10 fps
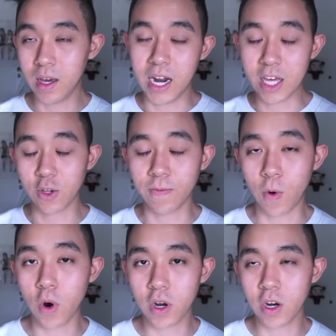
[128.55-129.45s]
an Asian
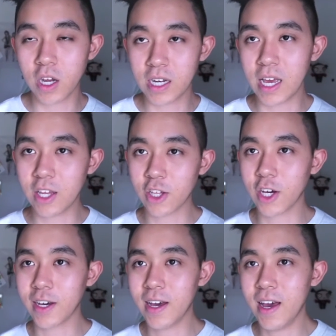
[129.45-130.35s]
foreigner in
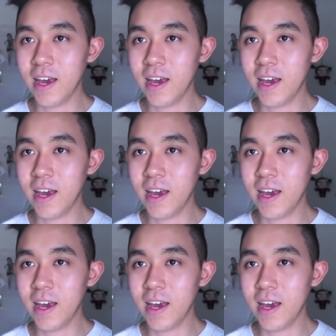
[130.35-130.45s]
Asia